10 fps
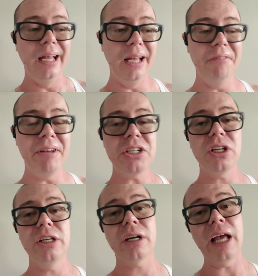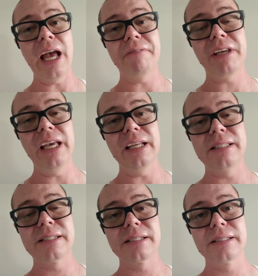Eventually you're going to have kids,
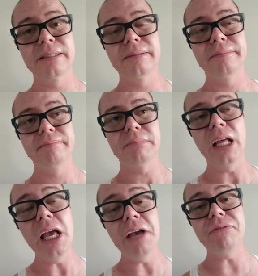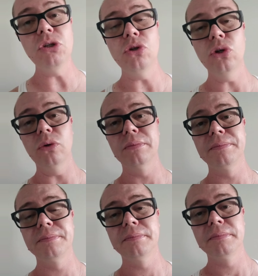if you do.
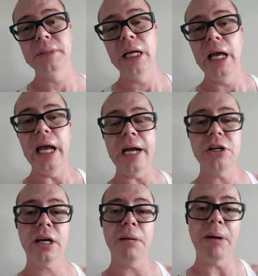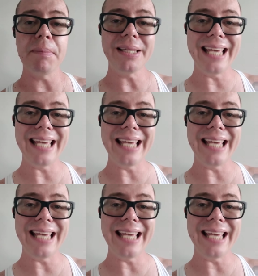And you're going to probably